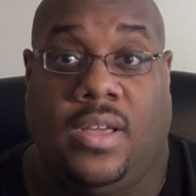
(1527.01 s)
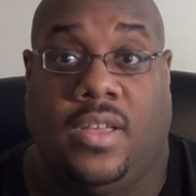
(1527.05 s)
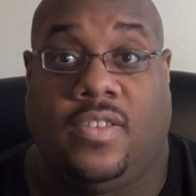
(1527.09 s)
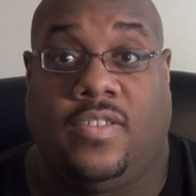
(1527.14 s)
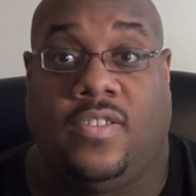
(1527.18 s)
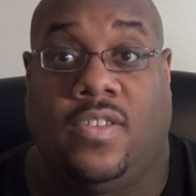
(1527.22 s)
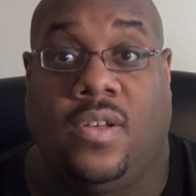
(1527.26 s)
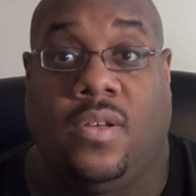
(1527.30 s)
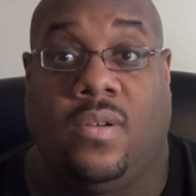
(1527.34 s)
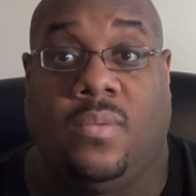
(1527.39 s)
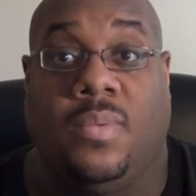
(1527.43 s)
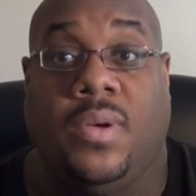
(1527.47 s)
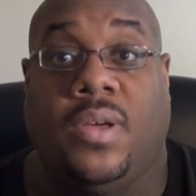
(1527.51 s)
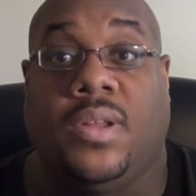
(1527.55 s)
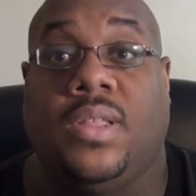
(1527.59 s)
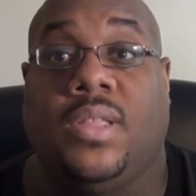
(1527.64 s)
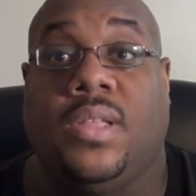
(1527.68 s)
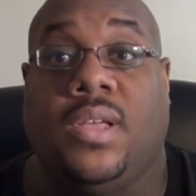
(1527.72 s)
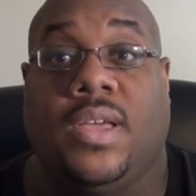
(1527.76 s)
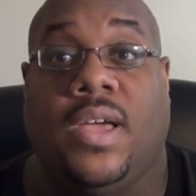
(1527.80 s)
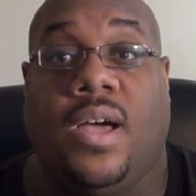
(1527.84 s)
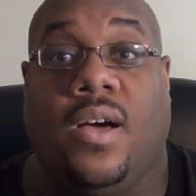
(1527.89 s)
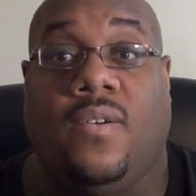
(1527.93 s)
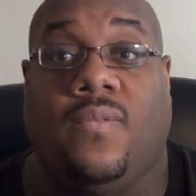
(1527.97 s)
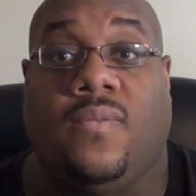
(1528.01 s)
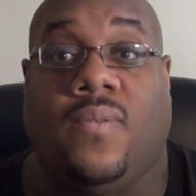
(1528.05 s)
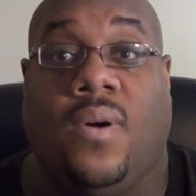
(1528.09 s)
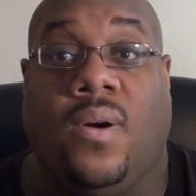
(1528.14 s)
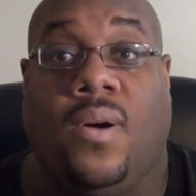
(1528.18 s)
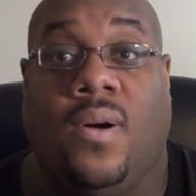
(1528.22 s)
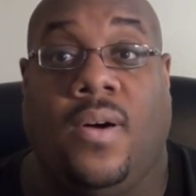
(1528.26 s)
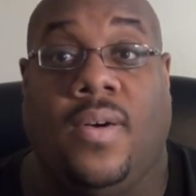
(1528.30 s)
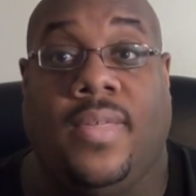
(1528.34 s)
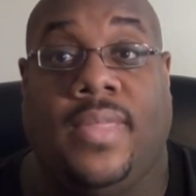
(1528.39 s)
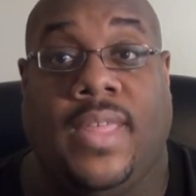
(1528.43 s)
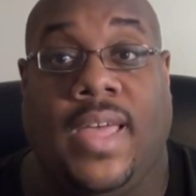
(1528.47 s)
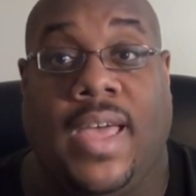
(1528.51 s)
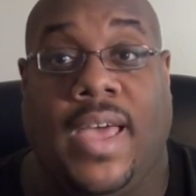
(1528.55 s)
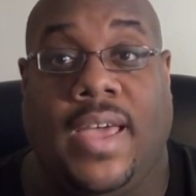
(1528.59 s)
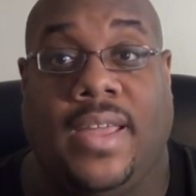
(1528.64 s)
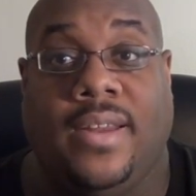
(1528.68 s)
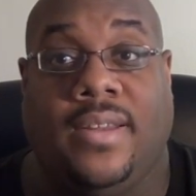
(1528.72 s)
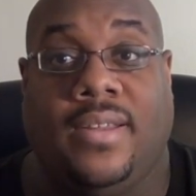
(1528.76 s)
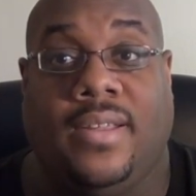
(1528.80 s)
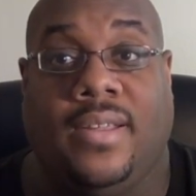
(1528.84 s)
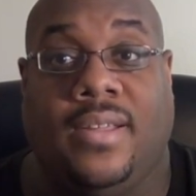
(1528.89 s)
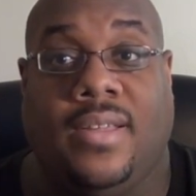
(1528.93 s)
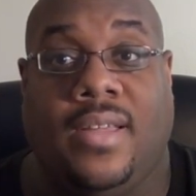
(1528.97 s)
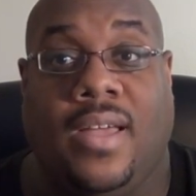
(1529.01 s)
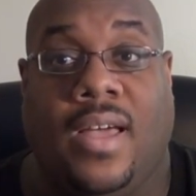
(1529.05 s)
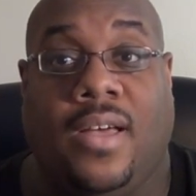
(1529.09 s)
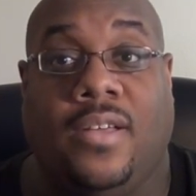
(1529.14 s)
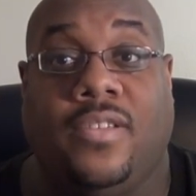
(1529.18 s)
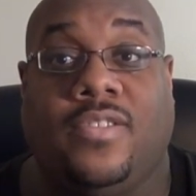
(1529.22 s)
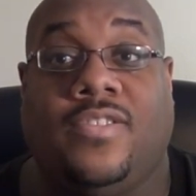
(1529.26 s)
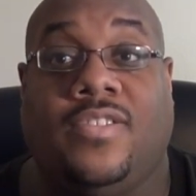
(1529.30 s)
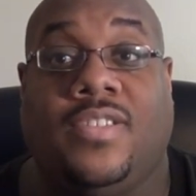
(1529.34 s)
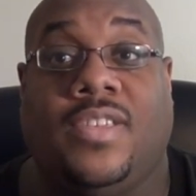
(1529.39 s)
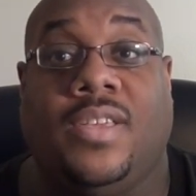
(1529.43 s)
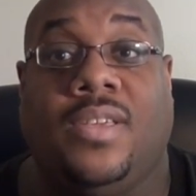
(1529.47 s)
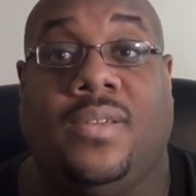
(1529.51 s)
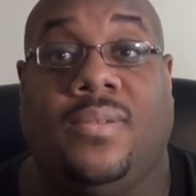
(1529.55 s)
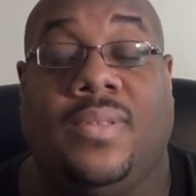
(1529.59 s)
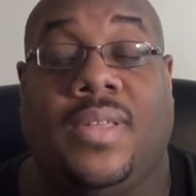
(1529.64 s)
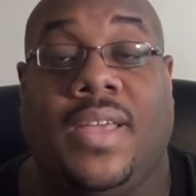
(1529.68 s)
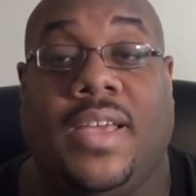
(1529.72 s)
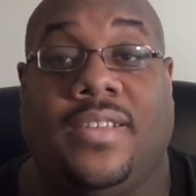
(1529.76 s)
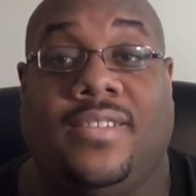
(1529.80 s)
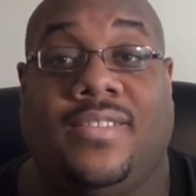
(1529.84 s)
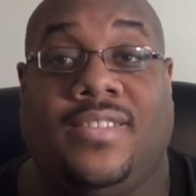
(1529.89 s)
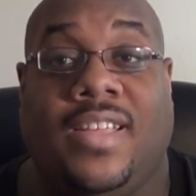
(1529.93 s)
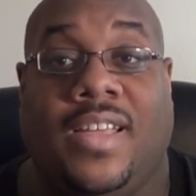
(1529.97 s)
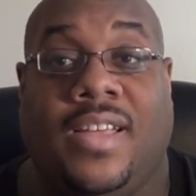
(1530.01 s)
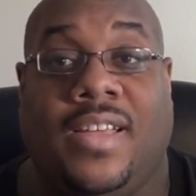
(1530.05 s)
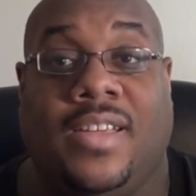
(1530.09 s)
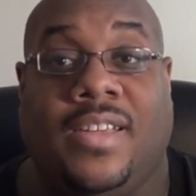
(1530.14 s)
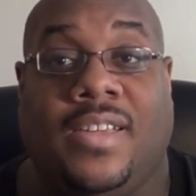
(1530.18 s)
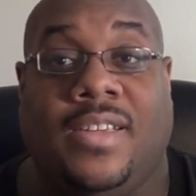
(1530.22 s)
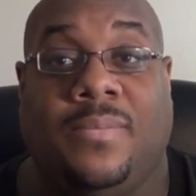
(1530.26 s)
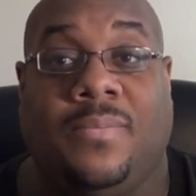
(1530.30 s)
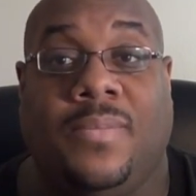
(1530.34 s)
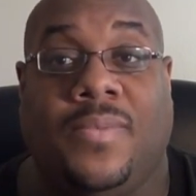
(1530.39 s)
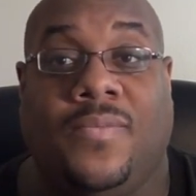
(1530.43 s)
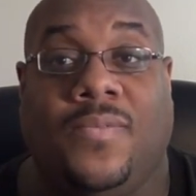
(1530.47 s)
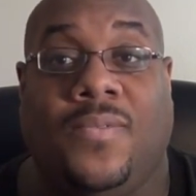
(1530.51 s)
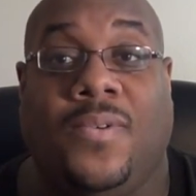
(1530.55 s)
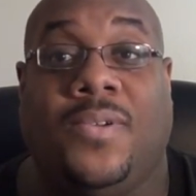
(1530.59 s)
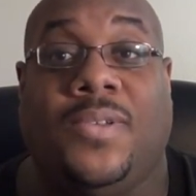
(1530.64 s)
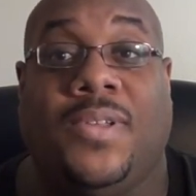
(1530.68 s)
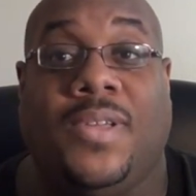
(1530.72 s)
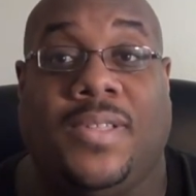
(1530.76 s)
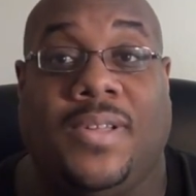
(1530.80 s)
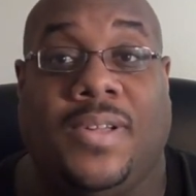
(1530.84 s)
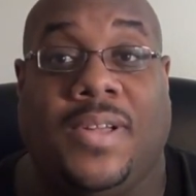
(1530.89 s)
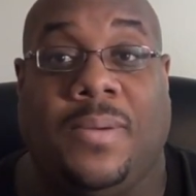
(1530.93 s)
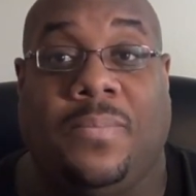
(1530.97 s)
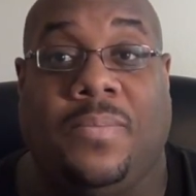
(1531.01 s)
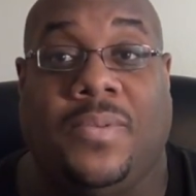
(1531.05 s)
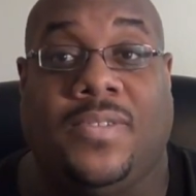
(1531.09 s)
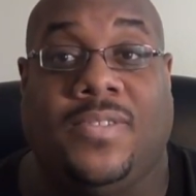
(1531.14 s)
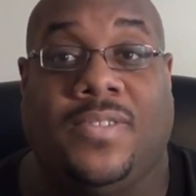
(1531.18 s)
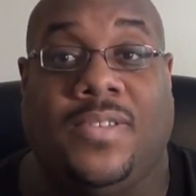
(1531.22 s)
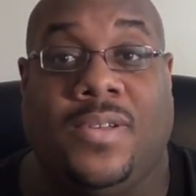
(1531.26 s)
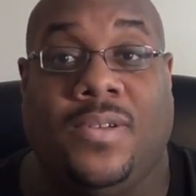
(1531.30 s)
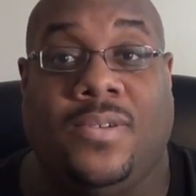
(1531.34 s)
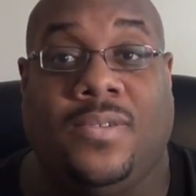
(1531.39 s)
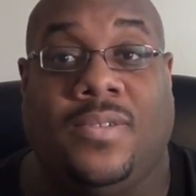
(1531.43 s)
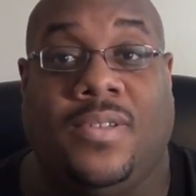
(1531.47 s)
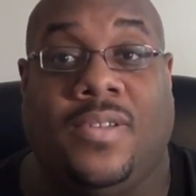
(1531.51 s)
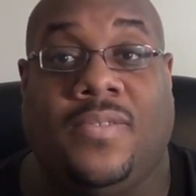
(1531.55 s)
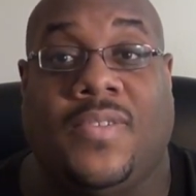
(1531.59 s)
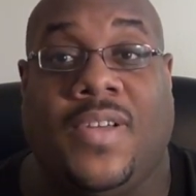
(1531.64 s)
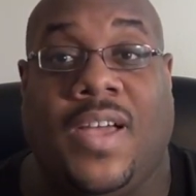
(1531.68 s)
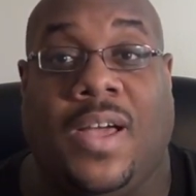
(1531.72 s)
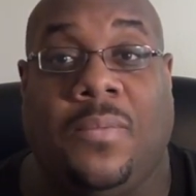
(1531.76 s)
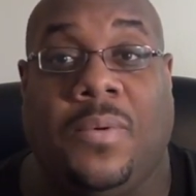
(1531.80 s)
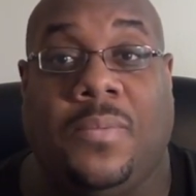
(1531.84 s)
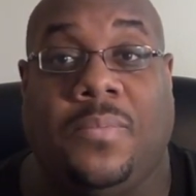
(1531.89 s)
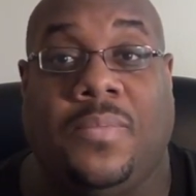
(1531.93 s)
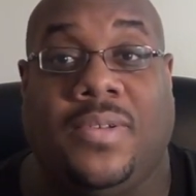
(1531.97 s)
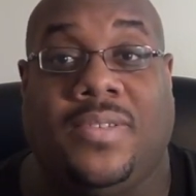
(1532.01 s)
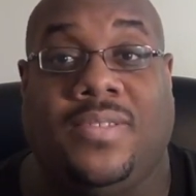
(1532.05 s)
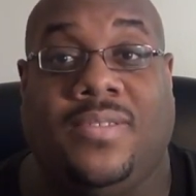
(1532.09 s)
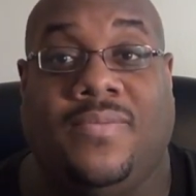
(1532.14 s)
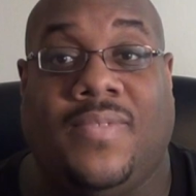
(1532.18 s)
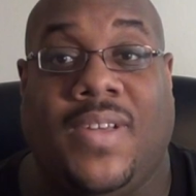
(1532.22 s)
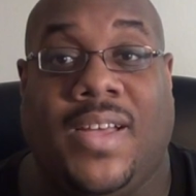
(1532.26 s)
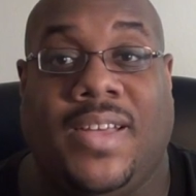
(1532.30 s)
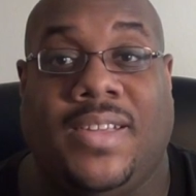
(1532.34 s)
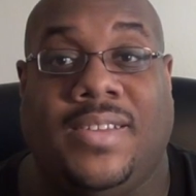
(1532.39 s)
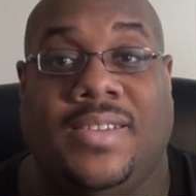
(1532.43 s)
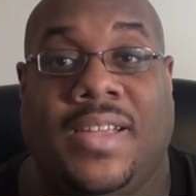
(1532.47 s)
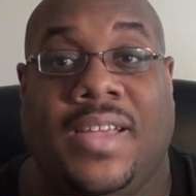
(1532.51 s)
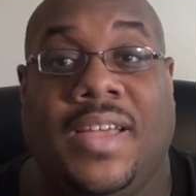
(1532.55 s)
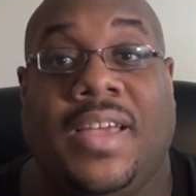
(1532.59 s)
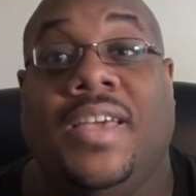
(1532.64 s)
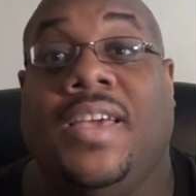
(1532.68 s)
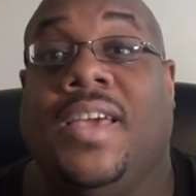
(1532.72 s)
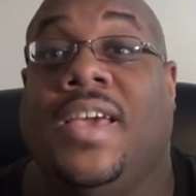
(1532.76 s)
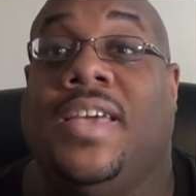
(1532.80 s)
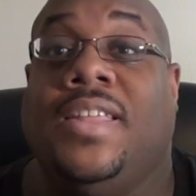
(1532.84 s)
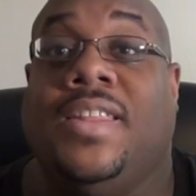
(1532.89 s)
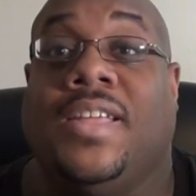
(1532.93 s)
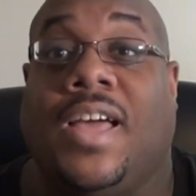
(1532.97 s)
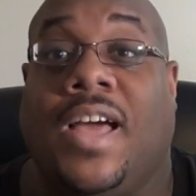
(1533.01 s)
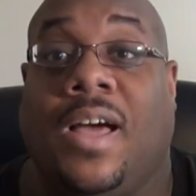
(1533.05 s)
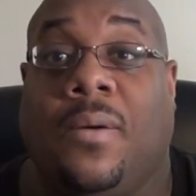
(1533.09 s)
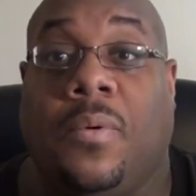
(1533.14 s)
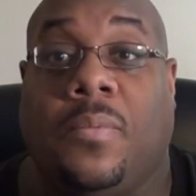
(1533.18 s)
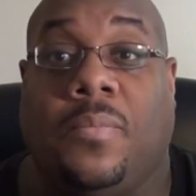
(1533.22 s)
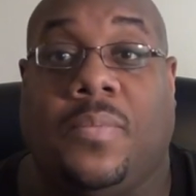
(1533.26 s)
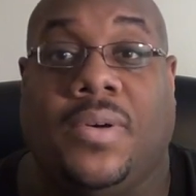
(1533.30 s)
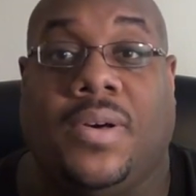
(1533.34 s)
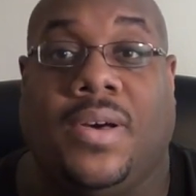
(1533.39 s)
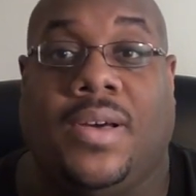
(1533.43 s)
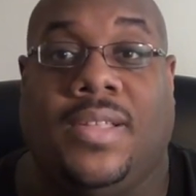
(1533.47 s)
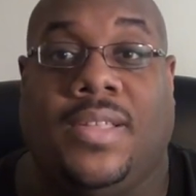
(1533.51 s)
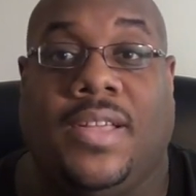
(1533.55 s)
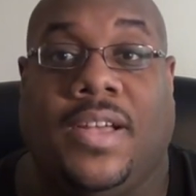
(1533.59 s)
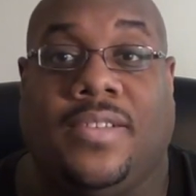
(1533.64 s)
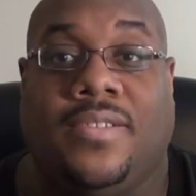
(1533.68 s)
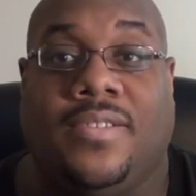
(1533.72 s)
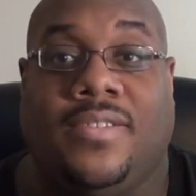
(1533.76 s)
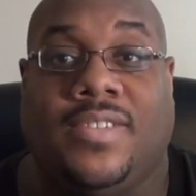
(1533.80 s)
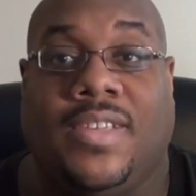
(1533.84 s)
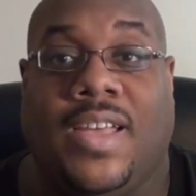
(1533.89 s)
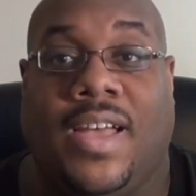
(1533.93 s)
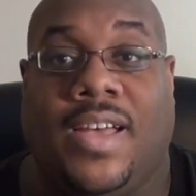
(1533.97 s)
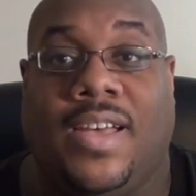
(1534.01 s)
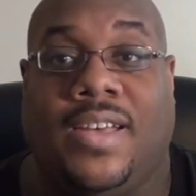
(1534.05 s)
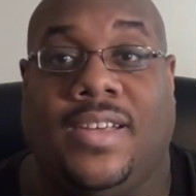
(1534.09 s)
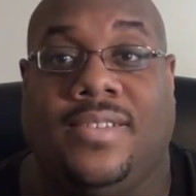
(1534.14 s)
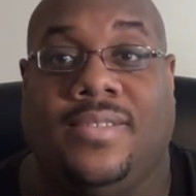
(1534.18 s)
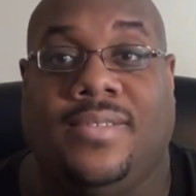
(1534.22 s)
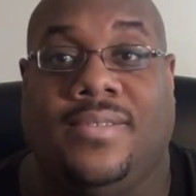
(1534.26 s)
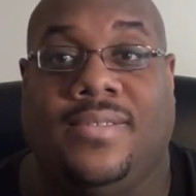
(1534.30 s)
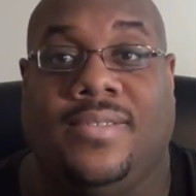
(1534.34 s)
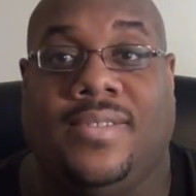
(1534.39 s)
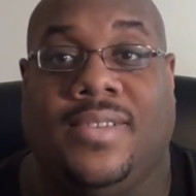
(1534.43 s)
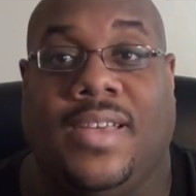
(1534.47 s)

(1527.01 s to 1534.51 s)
So be on the lookout for all of that. I'll see you next time for another episode of Comic Book Savant and the Comic Book Collector's Guide.